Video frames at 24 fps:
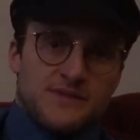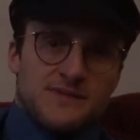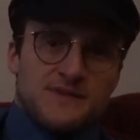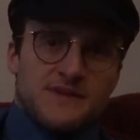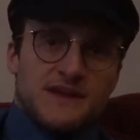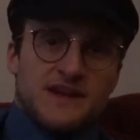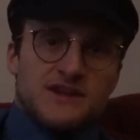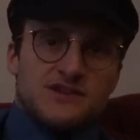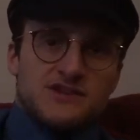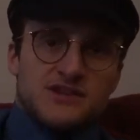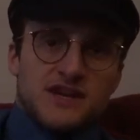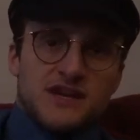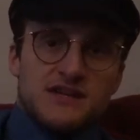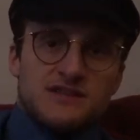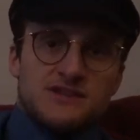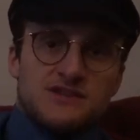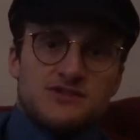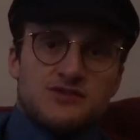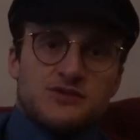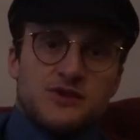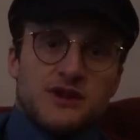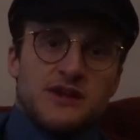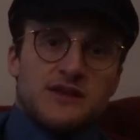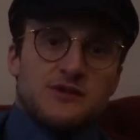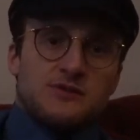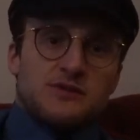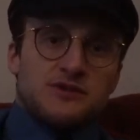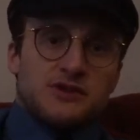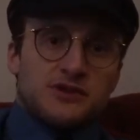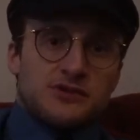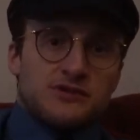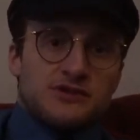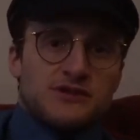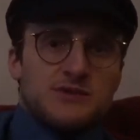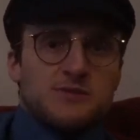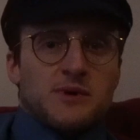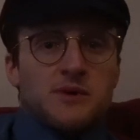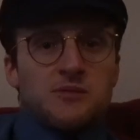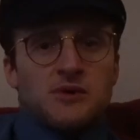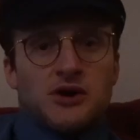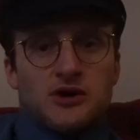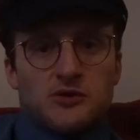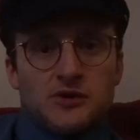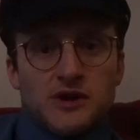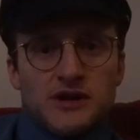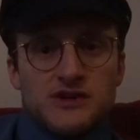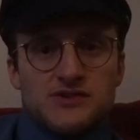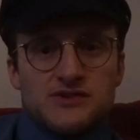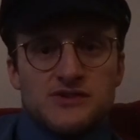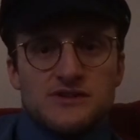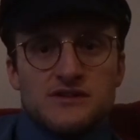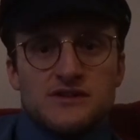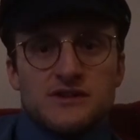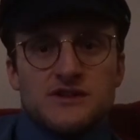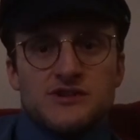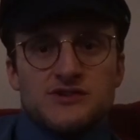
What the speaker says: That chance is greatly reduced by moderation,